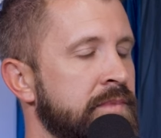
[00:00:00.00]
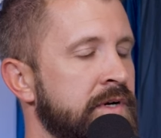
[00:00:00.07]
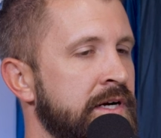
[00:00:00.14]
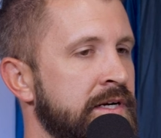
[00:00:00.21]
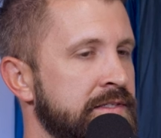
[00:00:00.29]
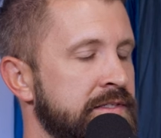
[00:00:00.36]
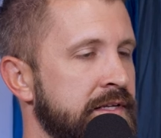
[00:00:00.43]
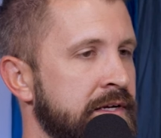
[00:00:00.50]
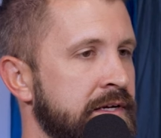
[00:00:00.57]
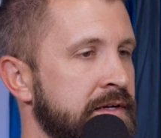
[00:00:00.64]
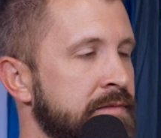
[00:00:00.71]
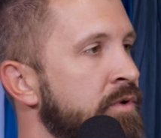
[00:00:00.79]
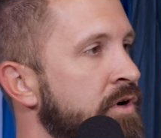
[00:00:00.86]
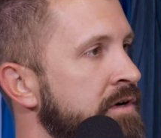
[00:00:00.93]
as
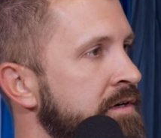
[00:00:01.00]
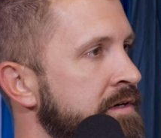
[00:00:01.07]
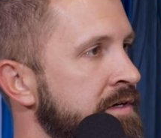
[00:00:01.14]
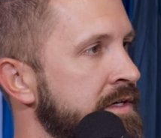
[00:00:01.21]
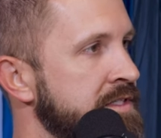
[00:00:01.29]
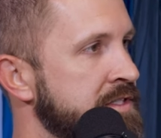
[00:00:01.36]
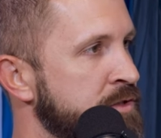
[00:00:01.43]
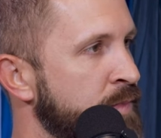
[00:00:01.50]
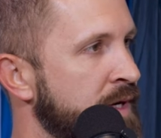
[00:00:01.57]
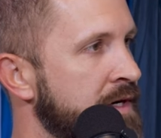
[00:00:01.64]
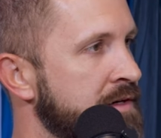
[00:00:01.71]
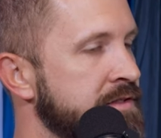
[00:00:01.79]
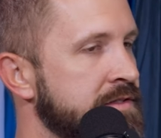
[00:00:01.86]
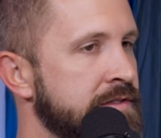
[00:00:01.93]
a partner, as a
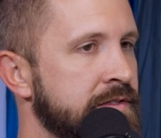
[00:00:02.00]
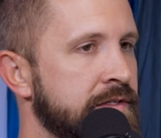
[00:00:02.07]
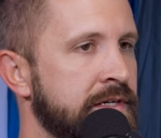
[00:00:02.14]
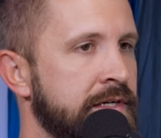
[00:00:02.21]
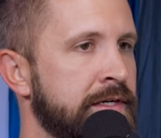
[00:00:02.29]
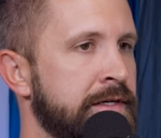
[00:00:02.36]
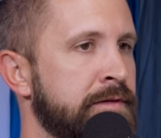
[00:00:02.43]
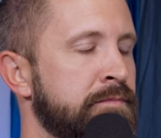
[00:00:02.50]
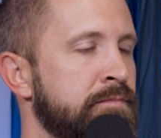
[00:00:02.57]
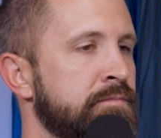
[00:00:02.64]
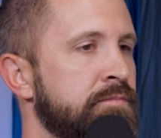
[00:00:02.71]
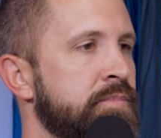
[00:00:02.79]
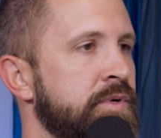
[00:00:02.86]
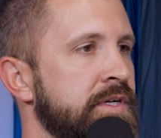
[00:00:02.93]
spouse,
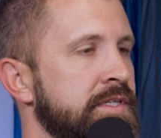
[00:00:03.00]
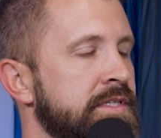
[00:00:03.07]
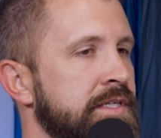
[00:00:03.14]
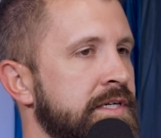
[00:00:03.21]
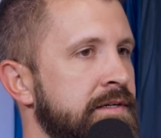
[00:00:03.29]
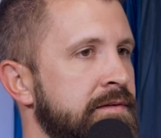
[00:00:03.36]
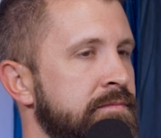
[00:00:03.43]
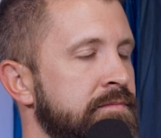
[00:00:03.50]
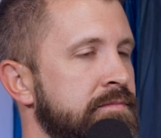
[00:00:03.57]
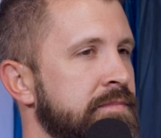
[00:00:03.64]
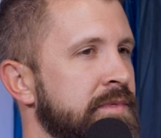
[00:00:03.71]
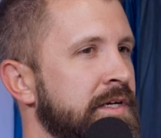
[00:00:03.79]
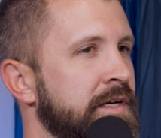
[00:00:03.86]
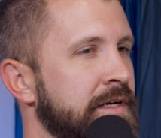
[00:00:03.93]
as I
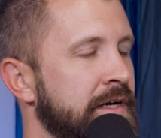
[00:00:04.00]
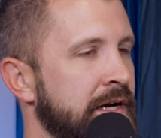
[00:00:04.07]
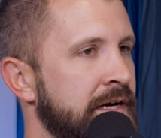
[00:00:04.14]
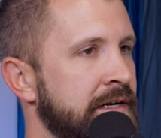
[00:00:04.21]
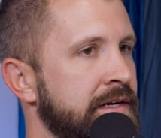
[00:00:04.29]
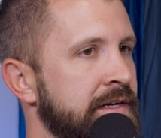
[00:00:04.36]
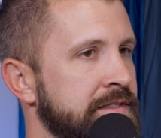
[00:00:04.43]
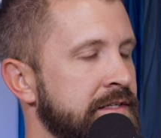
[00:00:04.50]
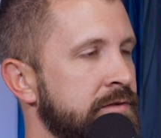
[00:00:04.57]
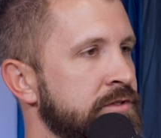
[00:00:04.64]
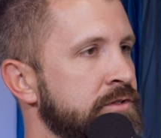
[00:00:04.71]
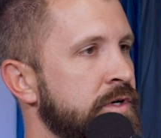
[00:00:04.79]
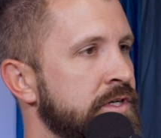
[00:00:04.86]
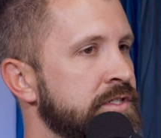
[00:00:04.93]

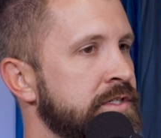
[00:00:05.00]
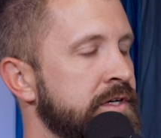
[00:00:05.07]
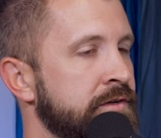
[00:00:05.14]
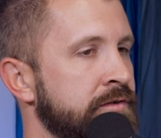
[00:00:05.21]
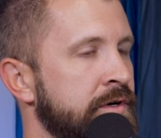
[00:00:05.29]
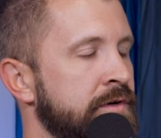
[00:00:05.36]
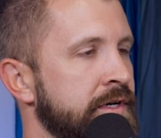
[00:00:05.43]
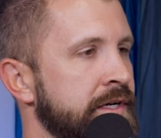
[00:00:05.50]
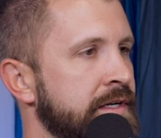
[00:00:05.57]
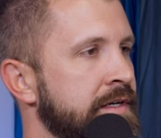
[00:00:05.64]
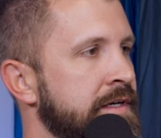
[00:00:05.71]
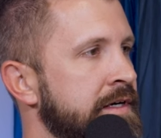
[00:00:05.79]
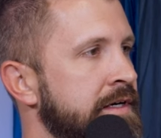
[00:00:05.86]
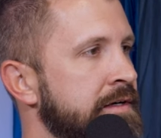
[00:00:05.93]
was questioning and
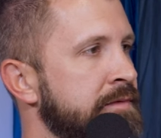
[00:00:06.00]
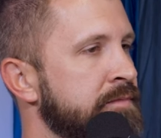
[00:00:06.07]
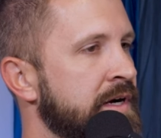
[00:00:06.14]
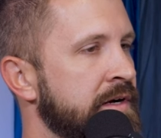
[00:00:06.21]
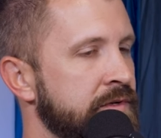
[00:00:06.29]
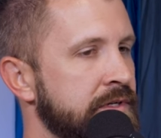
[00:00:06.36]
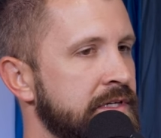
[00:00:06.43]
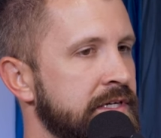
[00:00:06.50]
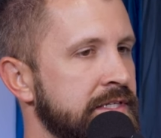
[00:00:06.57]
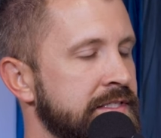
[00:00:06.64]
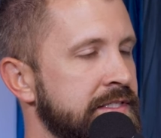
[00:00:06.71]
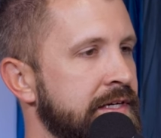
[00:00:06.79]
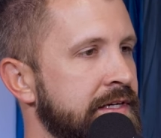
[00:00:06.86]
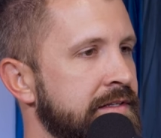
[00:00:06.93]
growing, I
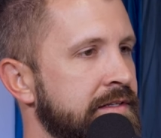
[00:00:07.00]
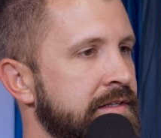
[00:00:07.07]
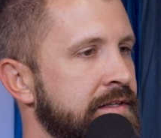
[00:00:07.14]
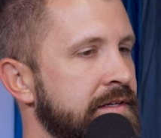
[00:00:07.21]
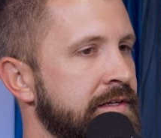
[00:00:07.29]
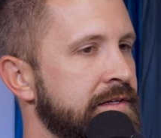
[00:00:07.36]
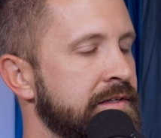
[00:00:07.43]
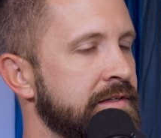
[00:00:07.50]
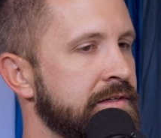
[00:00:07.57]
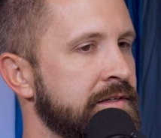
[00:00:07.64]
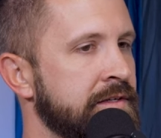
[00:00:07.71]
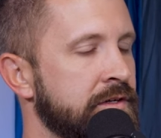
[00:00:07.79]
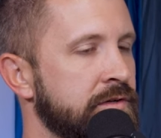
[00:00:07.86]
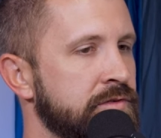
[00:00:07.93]
realized that,
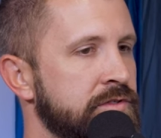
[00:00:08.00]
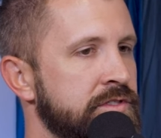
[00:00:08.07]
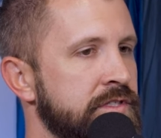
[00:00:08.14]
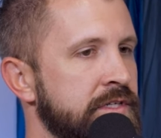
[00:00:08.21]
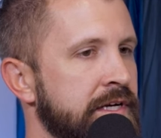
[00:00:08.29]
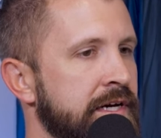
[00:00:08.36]
you know, she